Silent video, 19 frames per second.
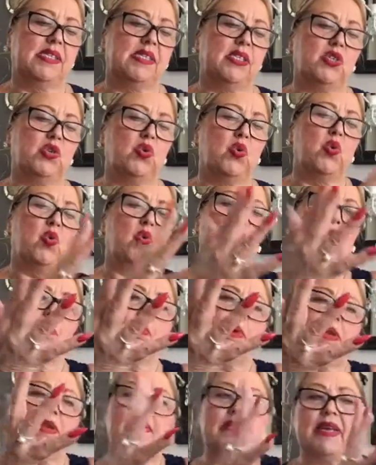is
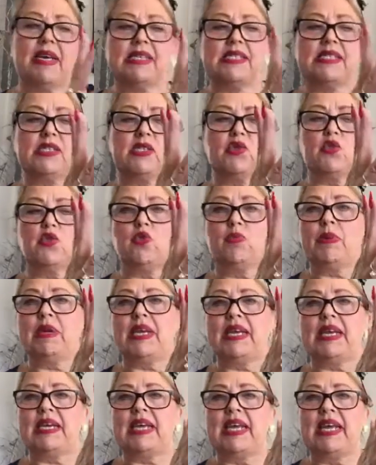that's the
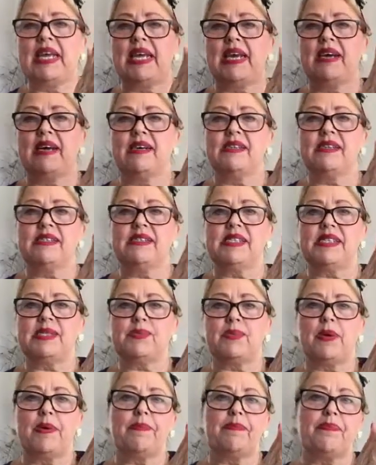Tourmaline here, this
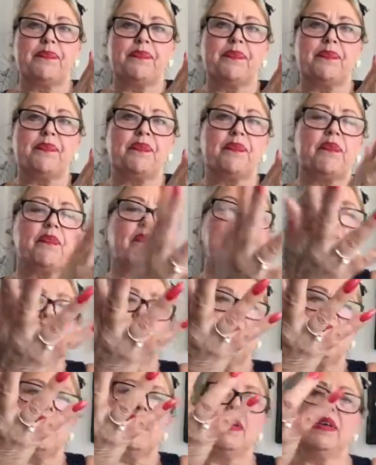one.
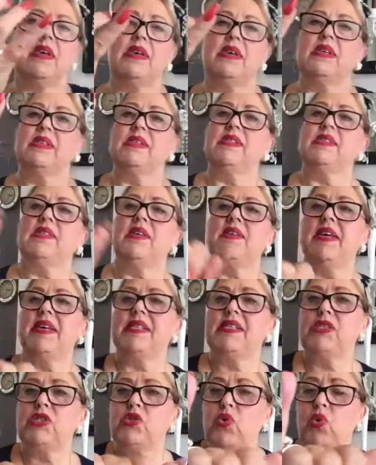So
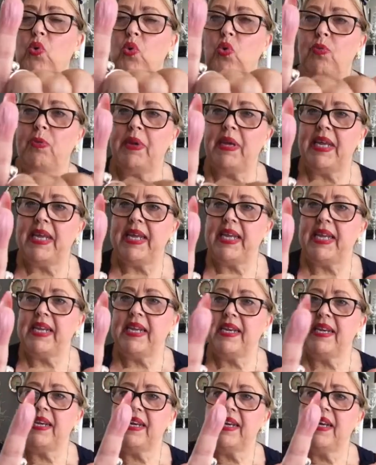that's
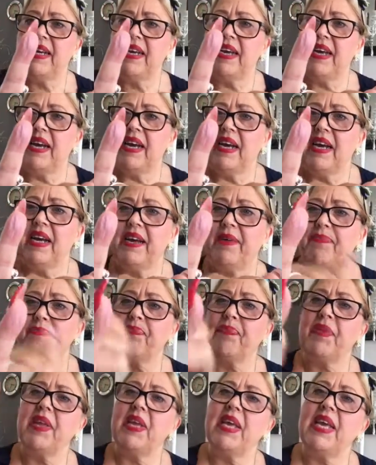Tourmaline.
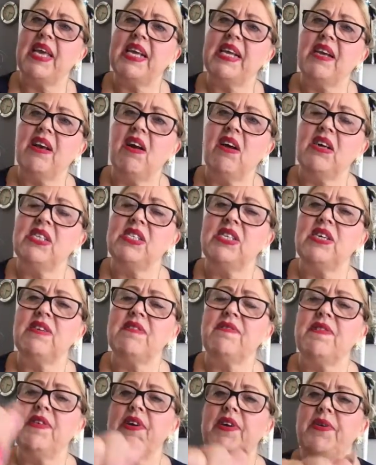It kind
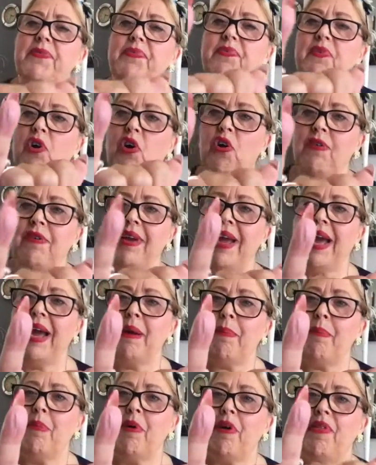of, on
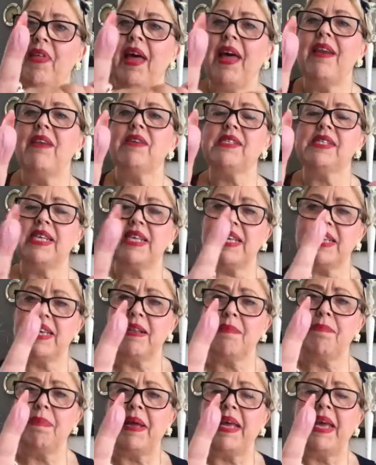camera, that looks a
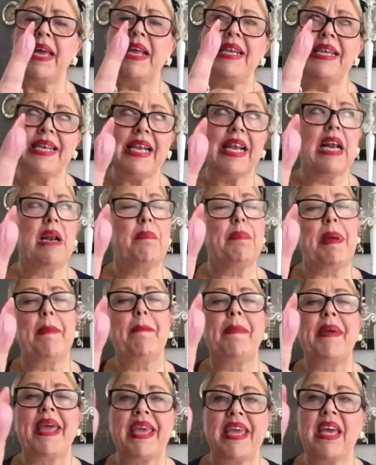little bit
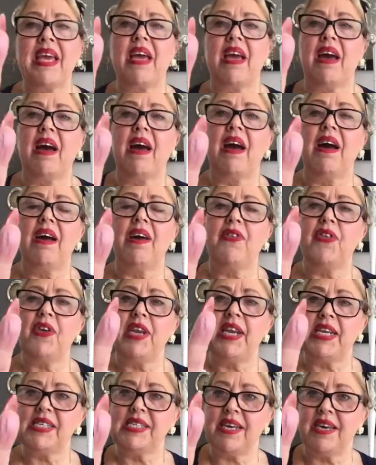pinker than
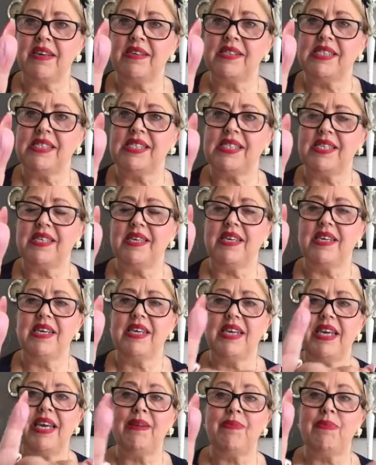it does
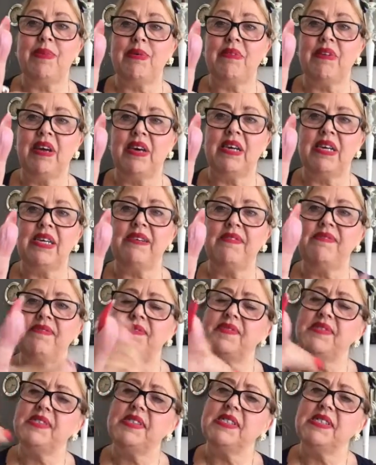in real life.